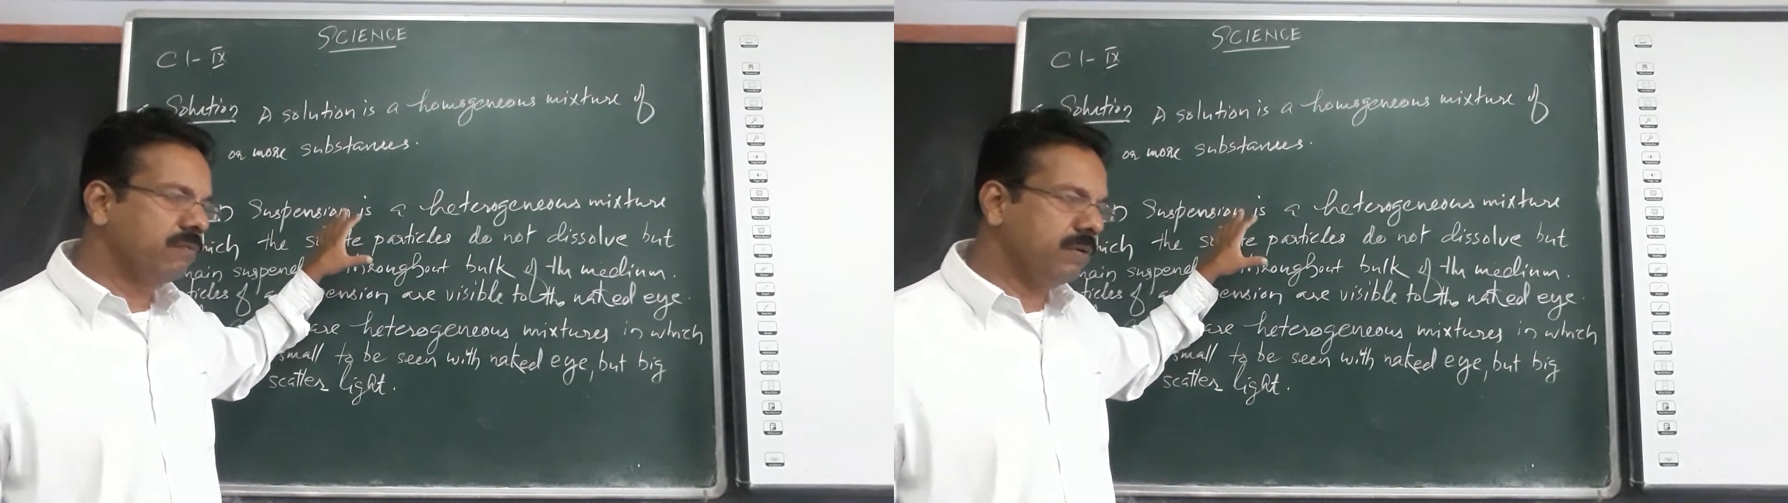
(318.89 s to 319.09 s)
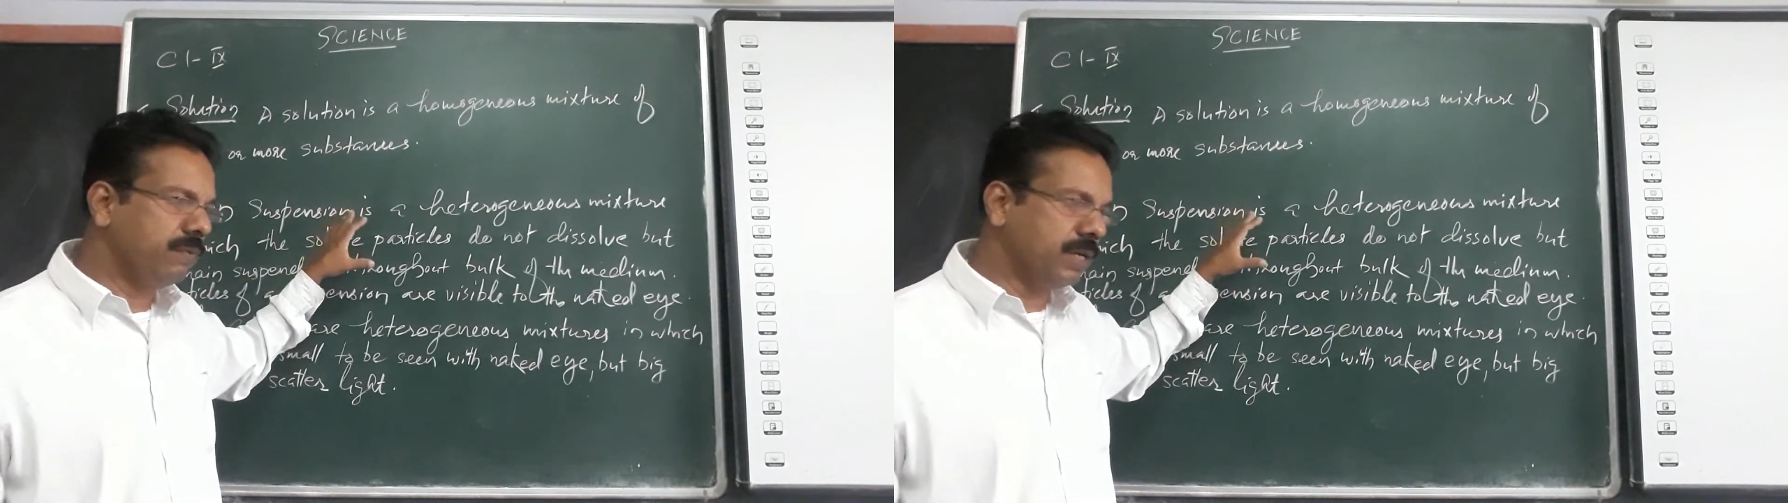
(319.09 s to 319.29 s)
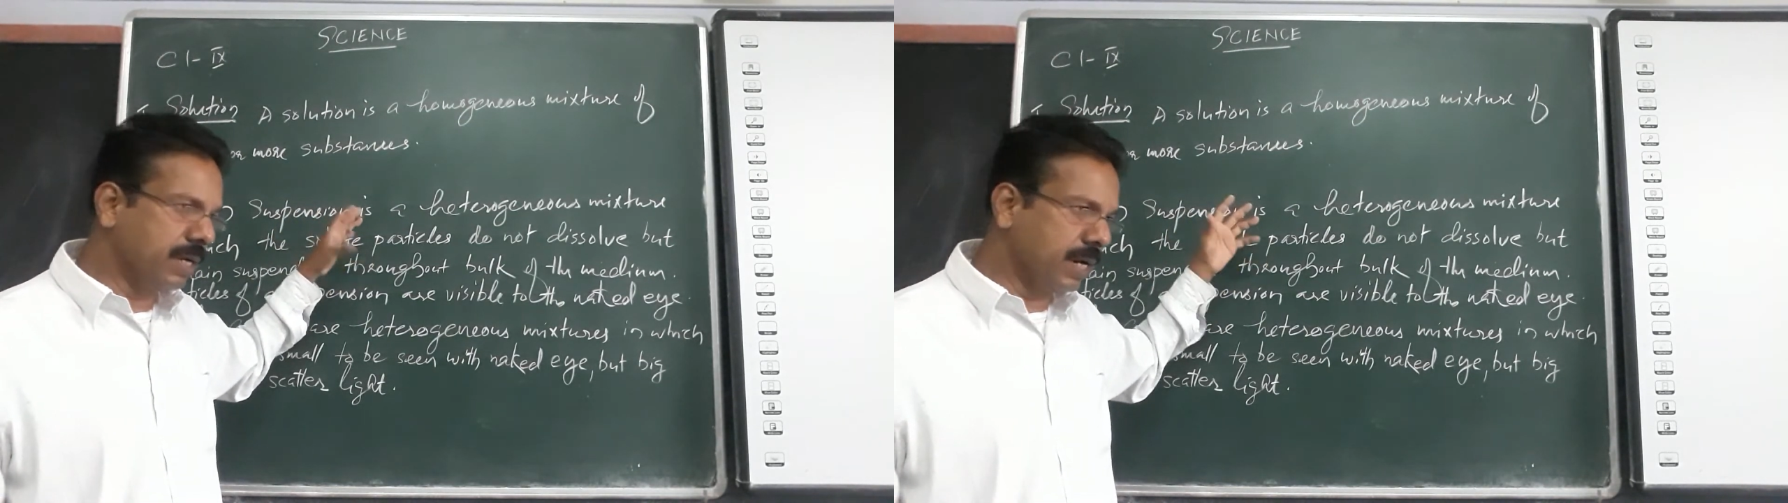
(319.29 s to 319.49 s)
When we are